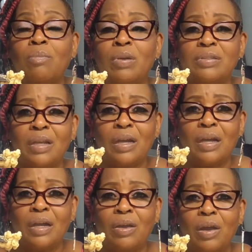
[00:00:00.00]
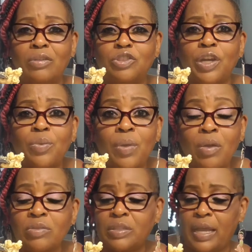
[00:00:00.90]
chuck
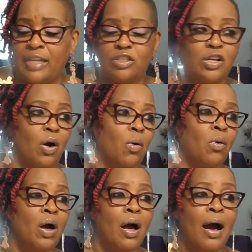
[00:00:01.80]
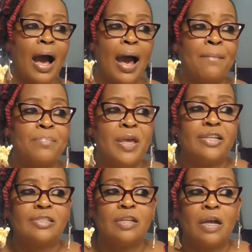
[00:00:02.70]
roast, and so I
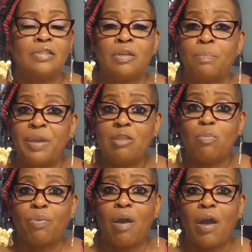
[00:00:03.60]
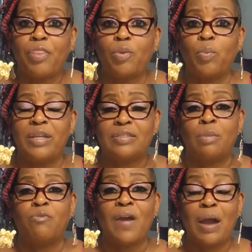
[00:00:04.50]
mixed some beef broth with
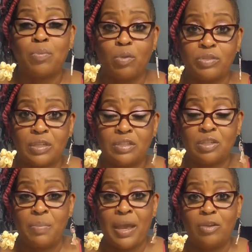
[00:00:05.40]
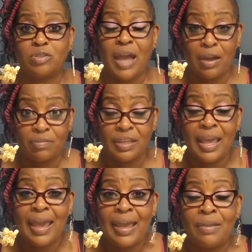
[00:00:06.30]
some fire roasted tomatoes out of the
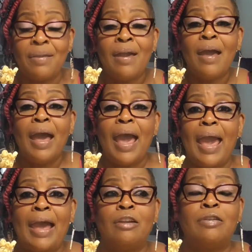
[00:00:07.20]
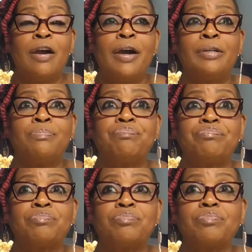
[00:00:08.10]
can, and
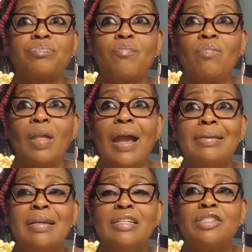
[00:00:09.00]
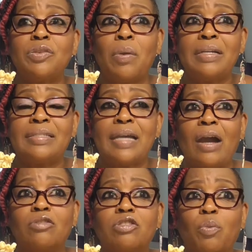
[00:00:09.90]
I did soy
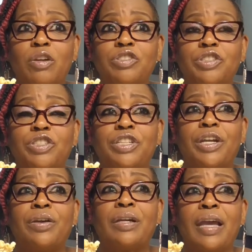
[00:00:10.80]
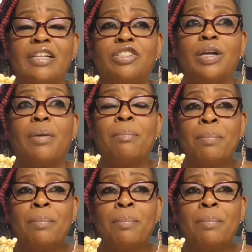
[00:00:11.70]
sauce, Worcestershire, ketchup,